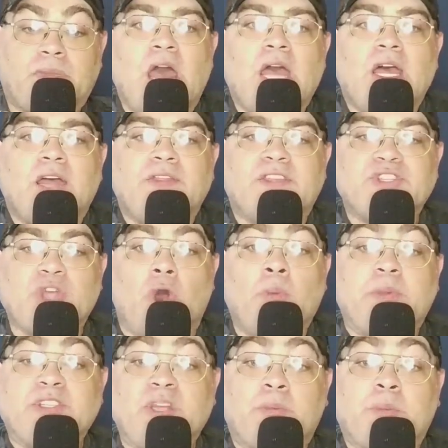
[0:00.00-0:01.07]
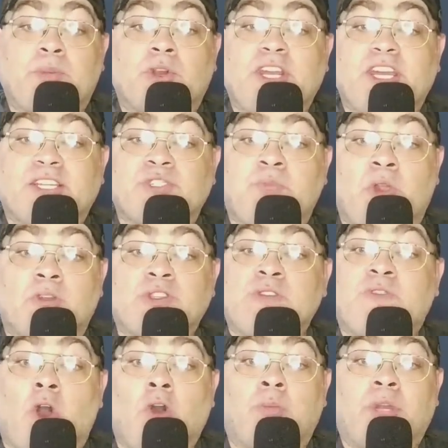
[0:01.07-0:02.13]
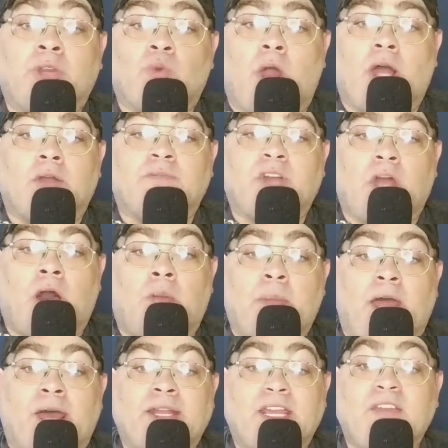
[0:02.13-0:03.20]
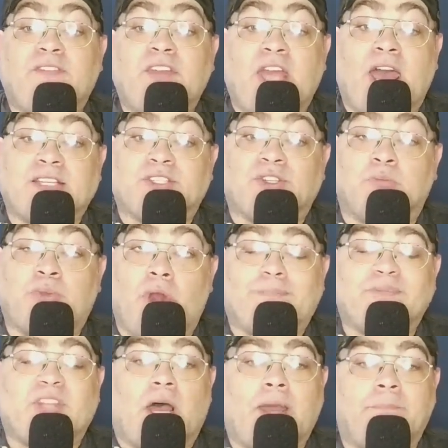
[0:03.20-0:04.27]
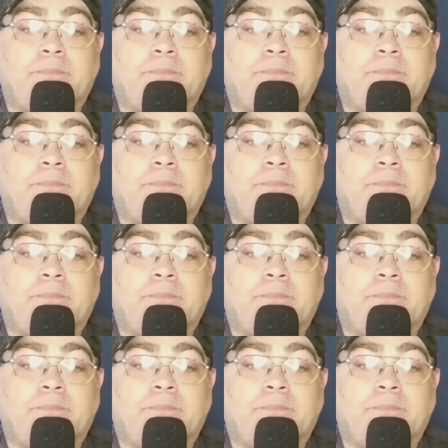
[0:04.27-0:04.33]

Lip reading: This opens up a pretty explosive opening round of combat if he has some prep time.